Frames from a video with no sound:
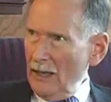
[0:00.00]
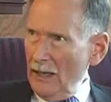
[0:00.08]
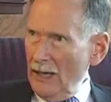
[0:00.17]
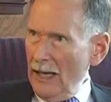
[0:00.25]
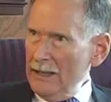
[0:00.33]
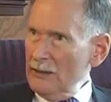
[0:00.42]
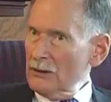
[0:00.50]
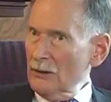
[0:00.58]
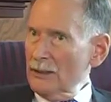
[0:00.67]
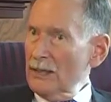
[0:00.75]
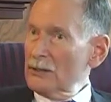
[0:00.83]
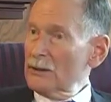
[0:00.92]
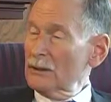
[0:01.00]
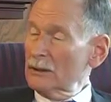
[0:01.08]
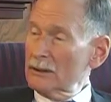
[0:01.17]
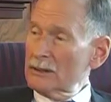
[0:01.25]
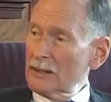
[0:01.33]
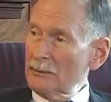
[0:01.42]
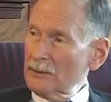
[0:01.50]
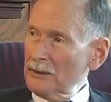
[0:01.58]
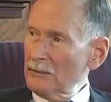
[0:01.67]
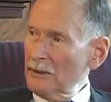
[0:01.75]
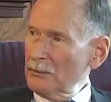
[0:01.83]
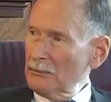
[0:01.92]
I thought I should learn something
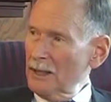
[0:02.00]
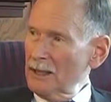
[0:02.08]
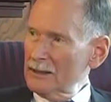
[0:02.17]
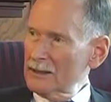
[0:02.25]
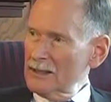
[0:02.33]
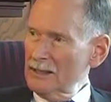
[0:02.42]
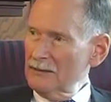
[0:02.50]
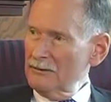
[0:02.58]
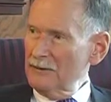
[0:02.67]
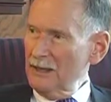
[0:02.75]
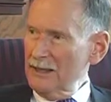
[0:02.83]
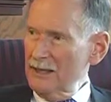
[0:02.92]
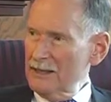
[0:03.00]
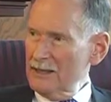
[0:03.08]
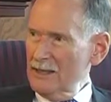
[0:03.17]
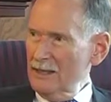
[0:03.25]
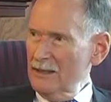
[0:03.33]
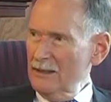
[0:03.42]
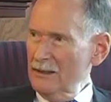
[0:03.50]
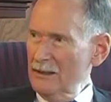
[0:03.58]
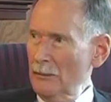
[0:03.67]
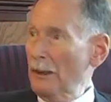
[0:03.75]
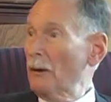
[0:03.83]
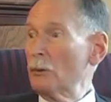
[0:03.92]
about policy and financing,
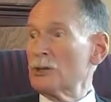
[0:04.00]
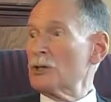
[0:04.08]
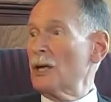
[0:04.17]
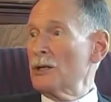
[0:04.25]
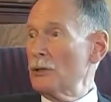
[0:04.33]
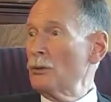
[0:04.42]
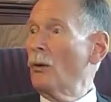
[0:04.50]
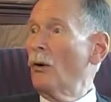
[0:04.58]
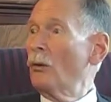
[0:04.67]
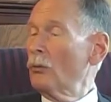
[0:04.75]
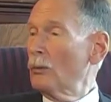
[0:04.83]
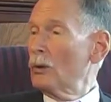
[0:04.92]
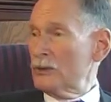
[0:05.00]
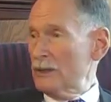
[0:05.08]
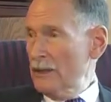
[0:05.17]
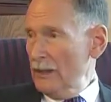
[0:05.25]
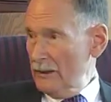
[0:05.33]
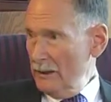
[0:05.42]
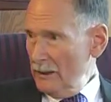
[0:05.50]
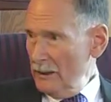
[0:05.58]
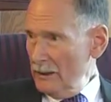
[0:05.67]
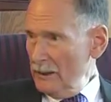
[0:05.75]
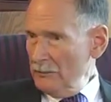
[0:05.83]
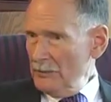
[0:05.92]
about which I knew almost nothing.
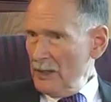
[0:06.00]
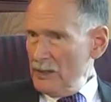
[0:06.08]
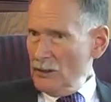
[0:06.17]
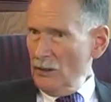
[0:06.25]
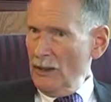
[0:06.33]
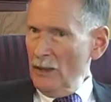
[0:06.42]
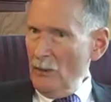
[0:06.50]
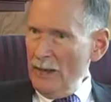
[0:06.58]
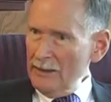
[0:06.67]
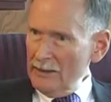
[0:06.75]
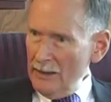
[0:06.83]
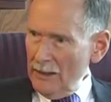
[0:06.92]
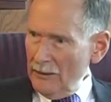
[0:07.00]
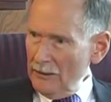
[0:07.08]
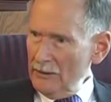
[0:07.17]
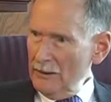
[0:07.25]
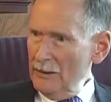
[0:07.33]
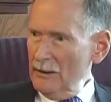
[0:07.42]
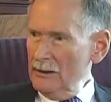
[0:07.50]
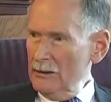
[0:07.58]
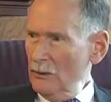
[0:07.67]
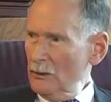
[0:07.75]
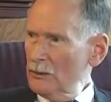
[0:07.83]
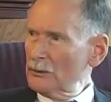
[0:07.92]
So I went there
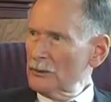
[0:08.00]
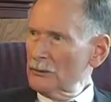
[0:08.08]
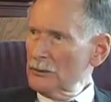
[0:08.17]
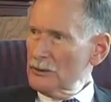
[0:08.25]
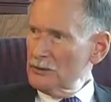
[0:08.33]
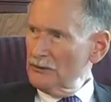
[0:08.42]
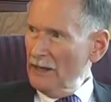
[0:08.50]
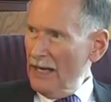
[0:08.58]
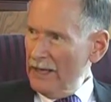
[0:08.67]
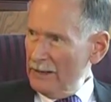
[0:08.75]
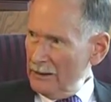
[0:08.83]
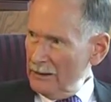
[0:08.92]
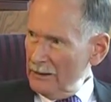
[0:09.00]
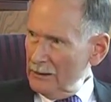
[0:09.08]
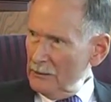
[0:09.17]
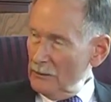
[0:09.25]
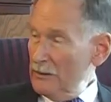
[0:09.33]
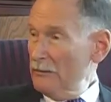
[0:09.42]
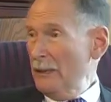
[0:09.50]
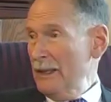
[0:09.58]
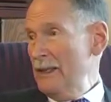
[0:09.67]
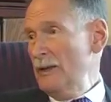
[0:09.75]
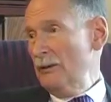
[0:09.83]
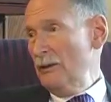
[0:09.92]
to work with Bruce Vladeck, one of my
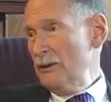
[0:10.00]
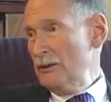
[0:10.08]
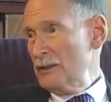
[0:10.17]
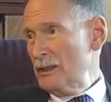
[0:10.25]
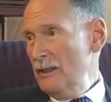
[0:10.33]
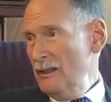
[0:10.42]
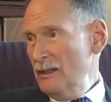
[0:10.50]
heroes.